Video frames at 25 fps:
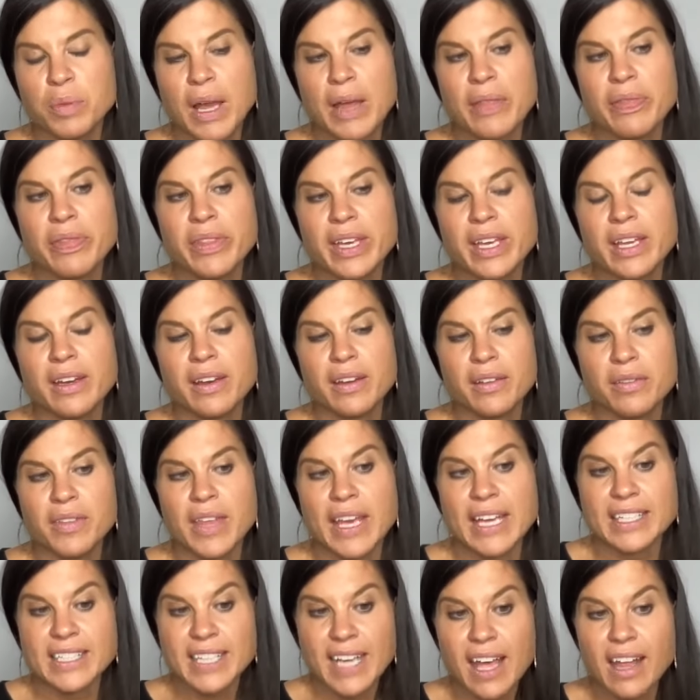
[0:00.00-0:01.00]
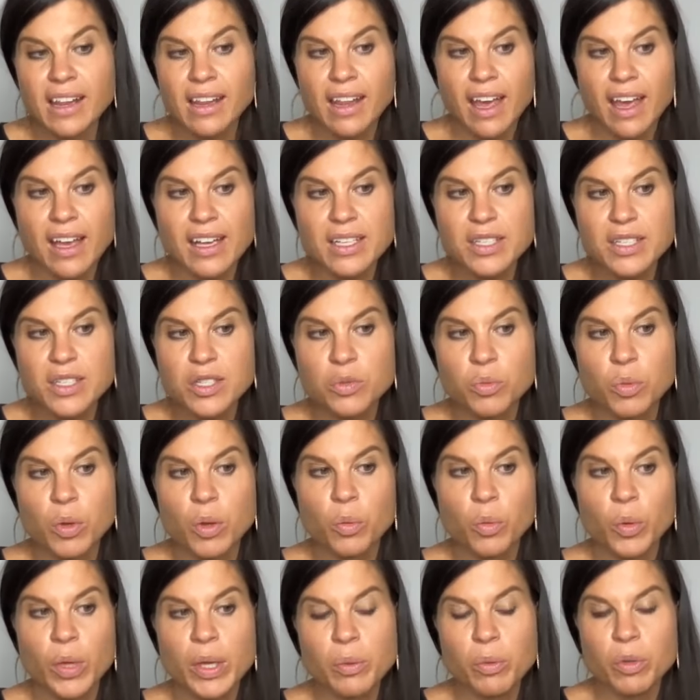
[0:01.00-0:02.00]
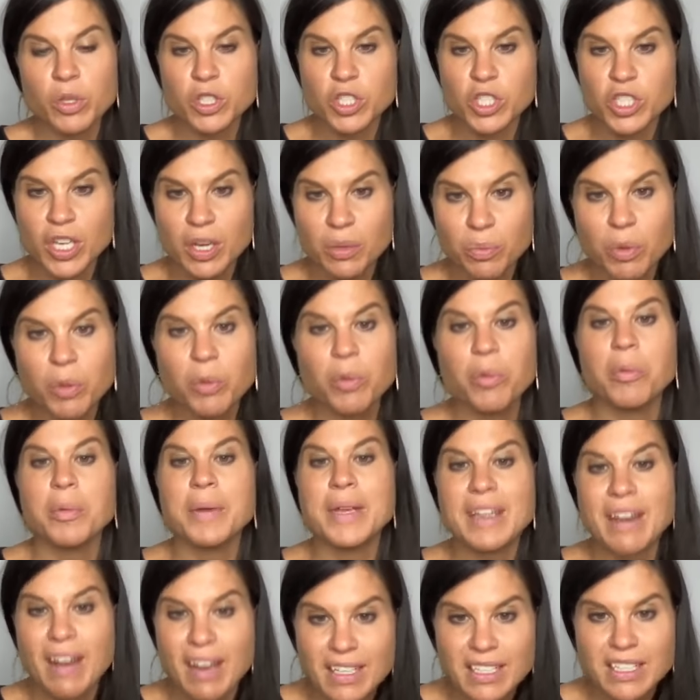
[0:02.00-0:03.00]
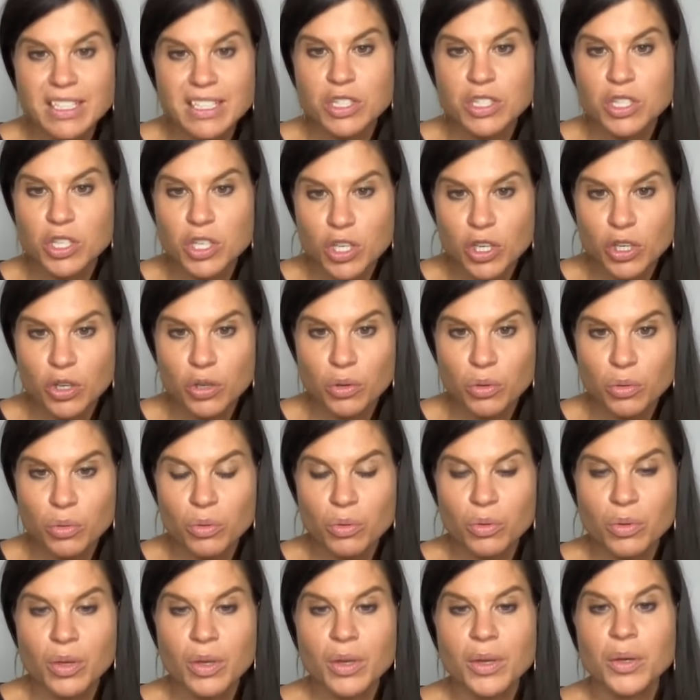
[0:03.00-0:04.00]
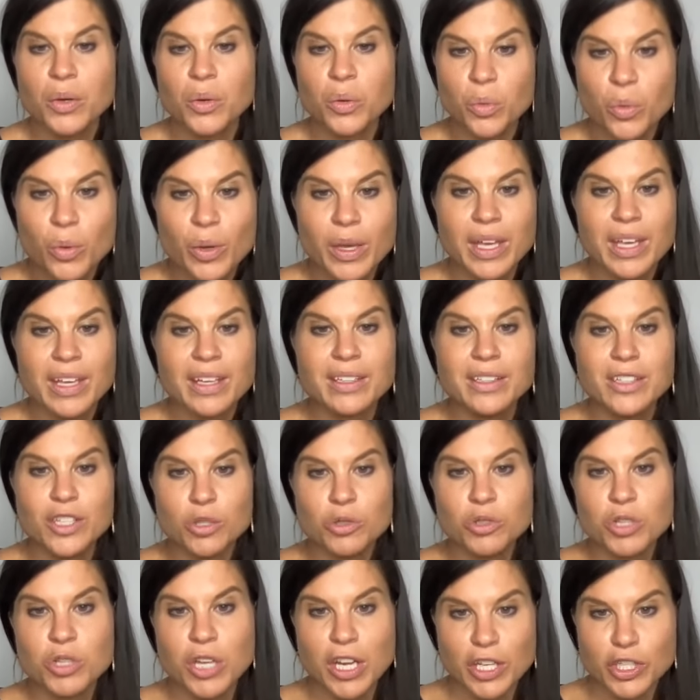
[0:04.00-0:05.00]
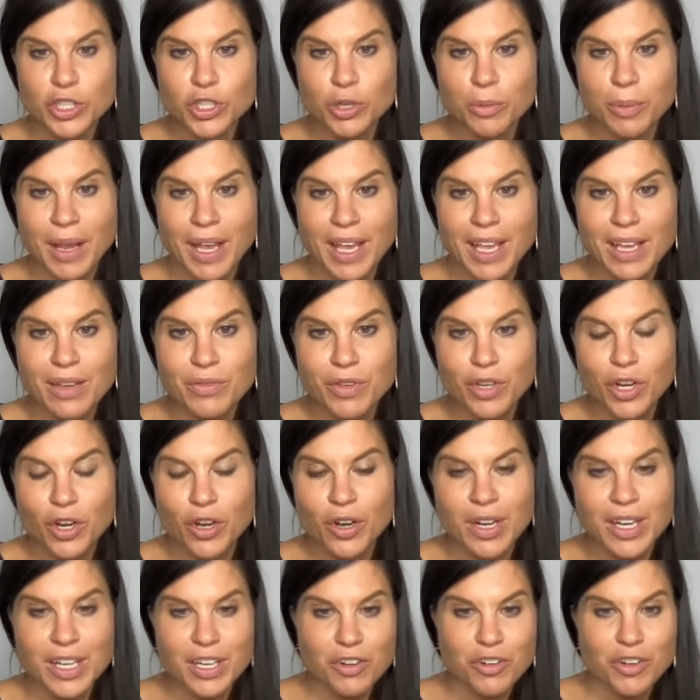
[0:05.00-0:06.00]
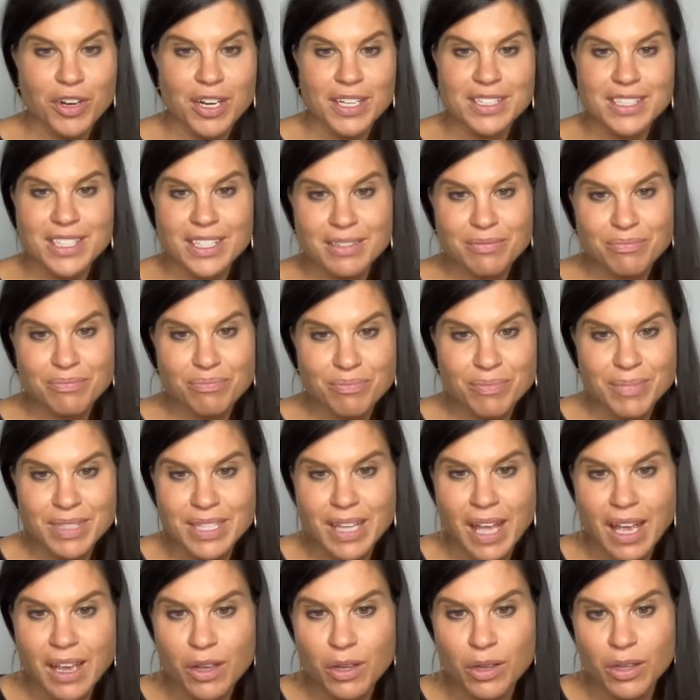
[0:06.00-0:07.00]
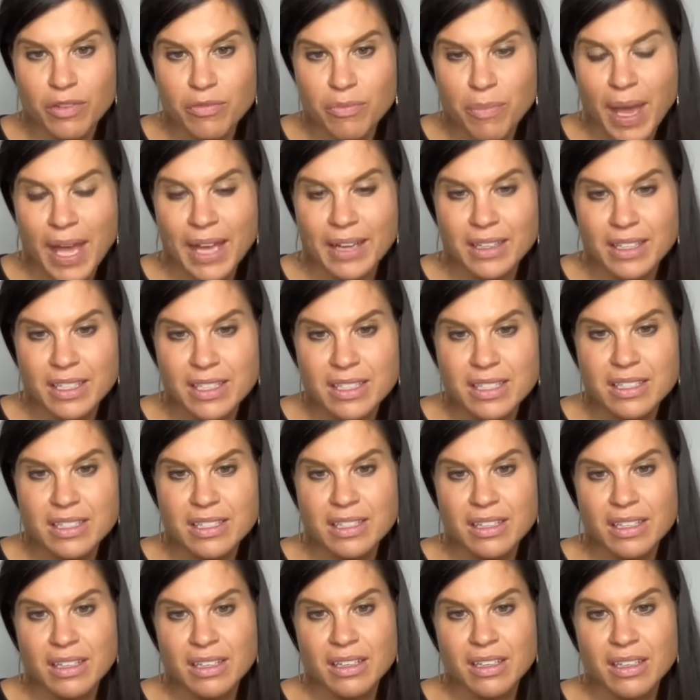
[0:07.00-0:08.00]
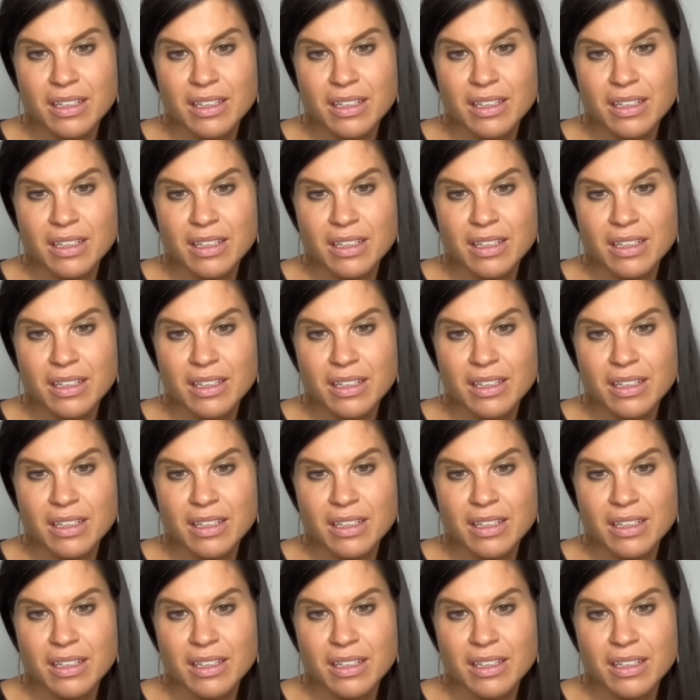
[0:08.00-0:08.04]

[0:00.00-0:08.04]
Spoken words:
then they tell us, well, we will be nice to you when you change your behavior, and it creates a cycle of madness.